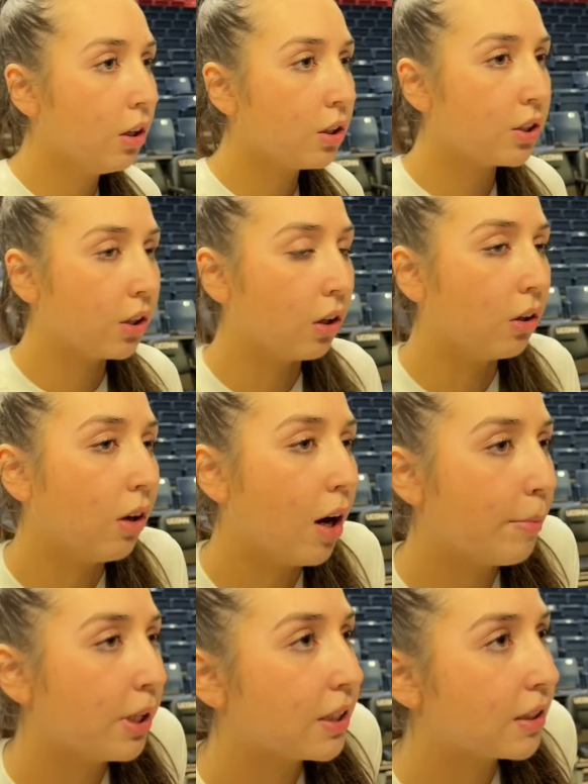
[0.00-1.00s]
So I
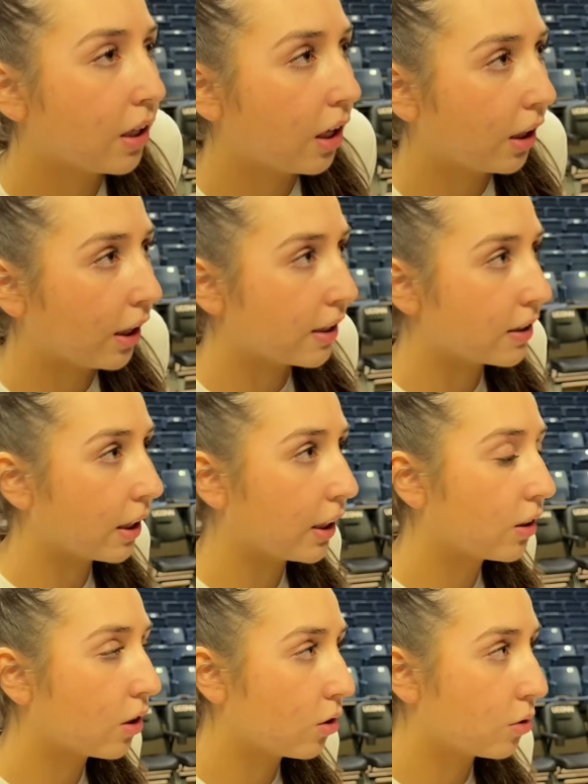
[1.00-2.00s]
mean, t- again,
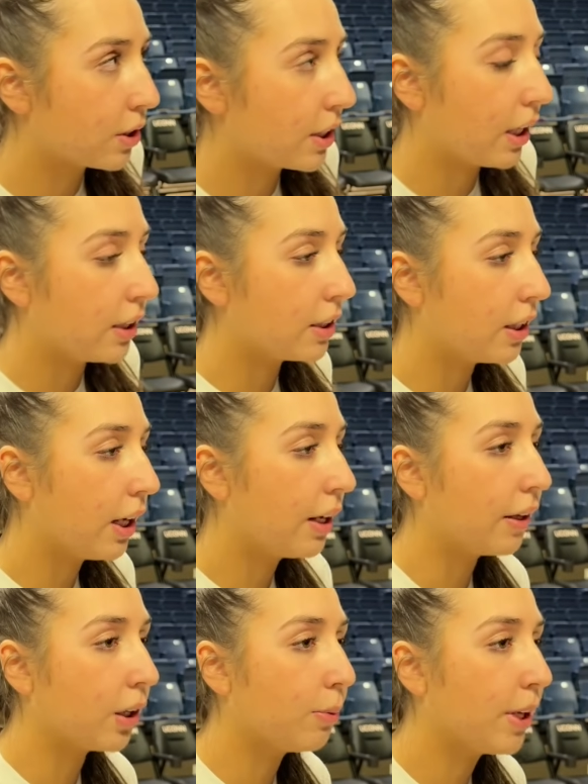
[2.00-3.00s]
like coach was saying today,
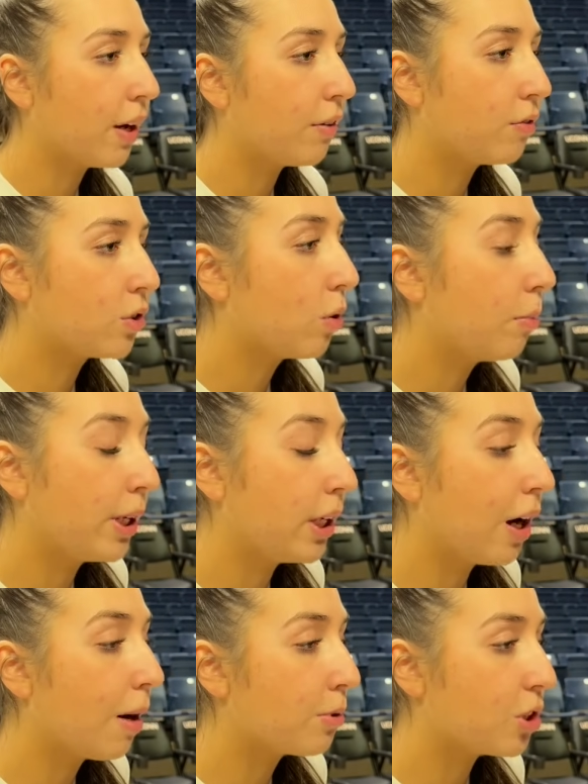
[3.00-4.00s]
like we have so many
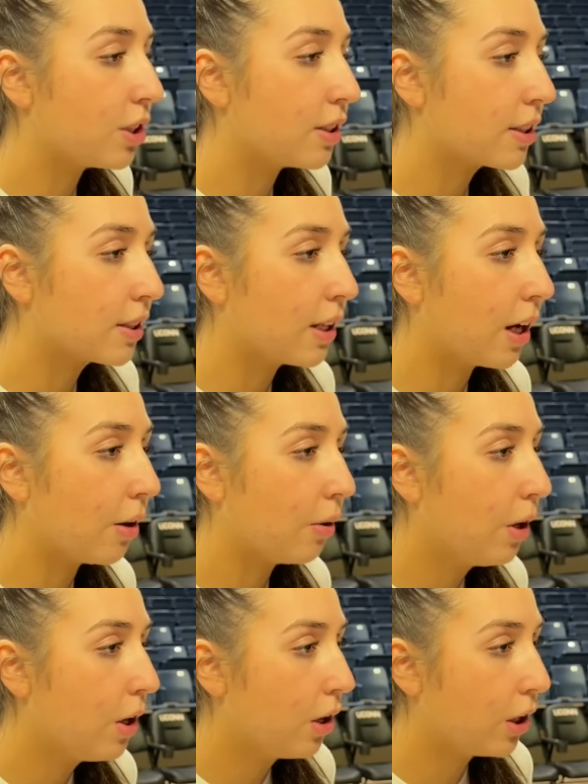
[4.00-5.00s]
options that
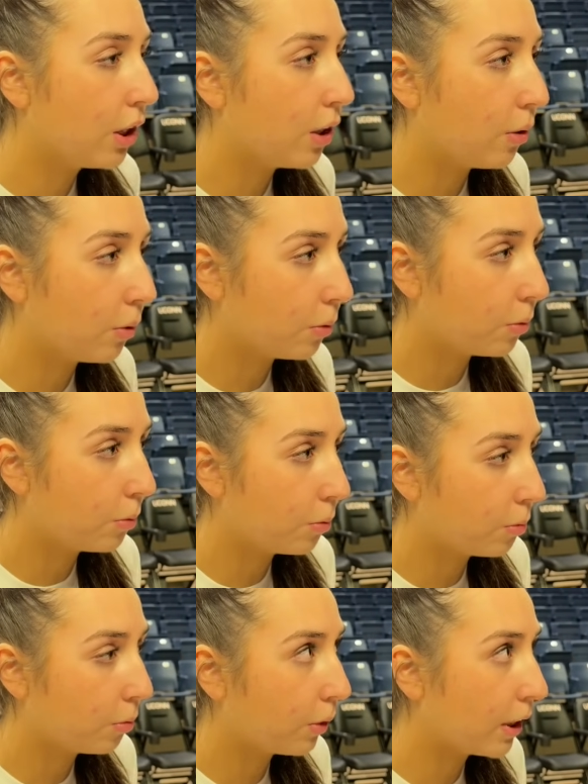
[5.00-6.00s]
you know,
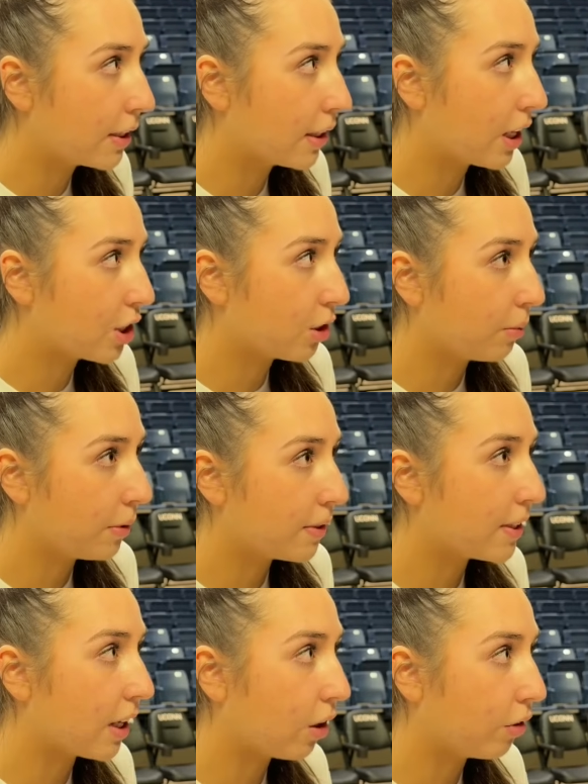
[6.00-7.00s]
whereas last year we'd
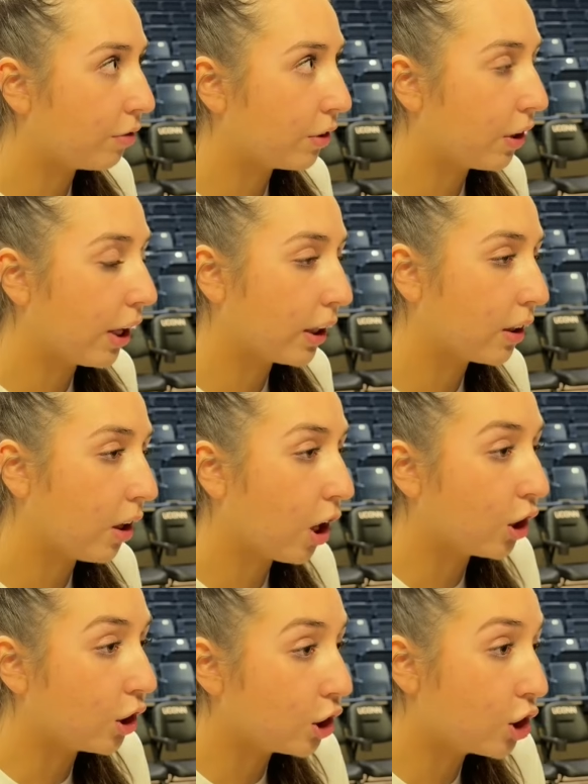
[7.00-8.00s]
settle for like a
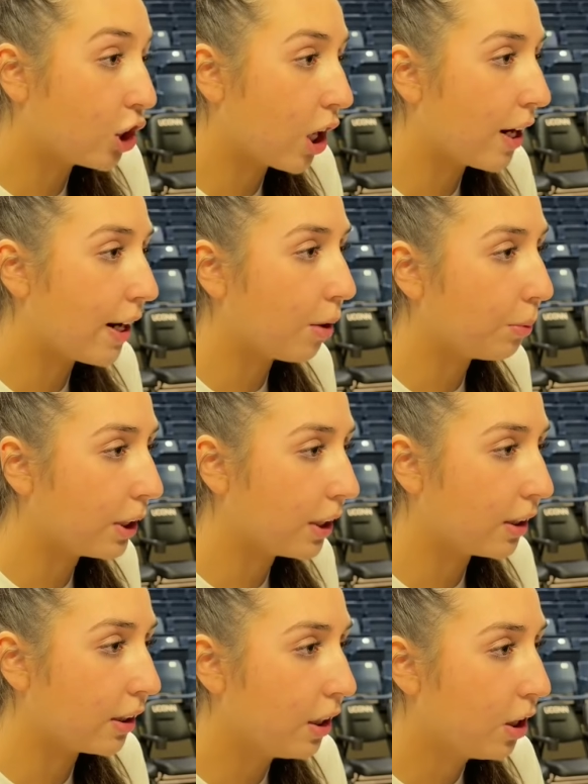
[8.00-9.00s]
good shot, now we
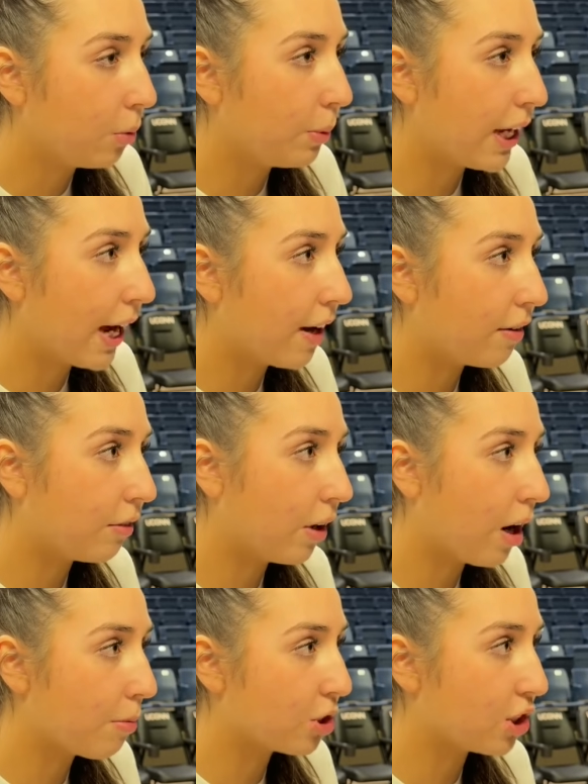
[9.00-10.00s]
can we have
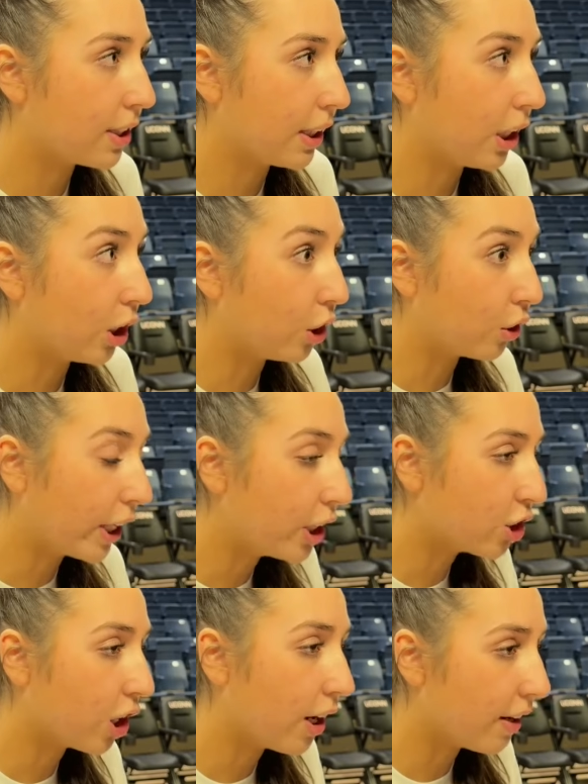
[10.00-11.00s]
options to get a great
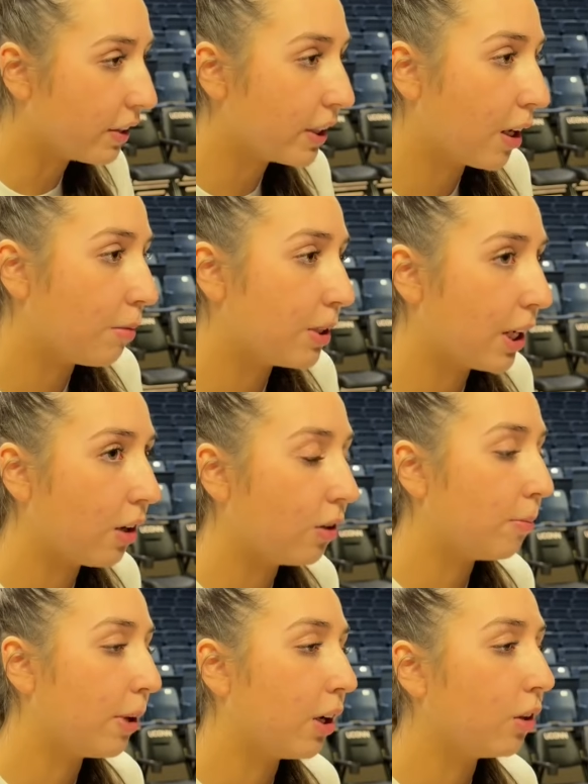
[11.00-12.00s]
shot every time down, no
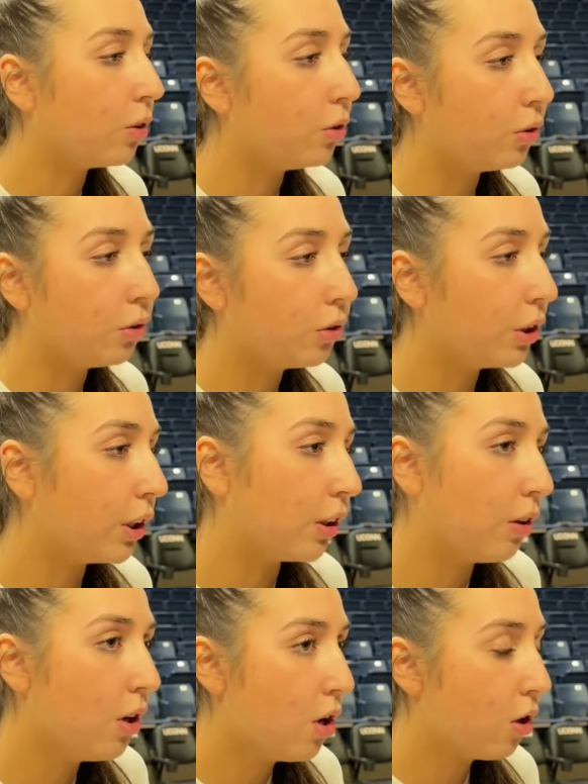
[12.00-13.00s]
matter who you know
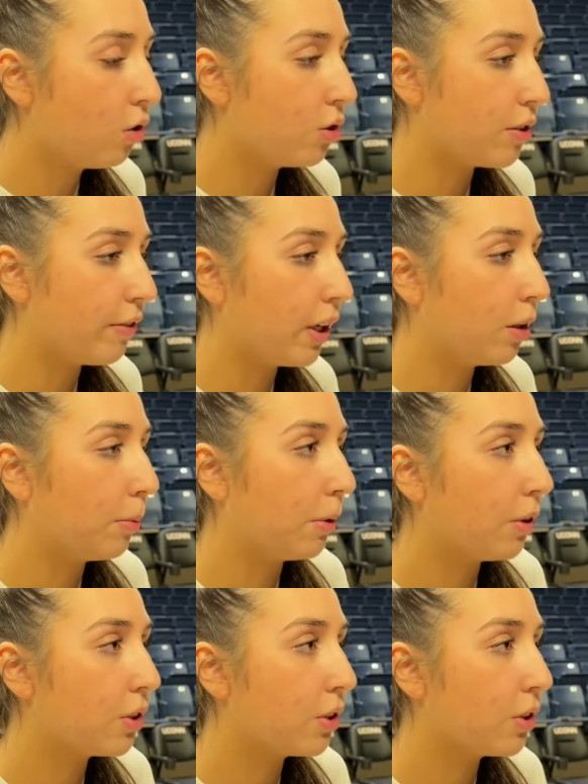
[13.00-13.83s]
who's available.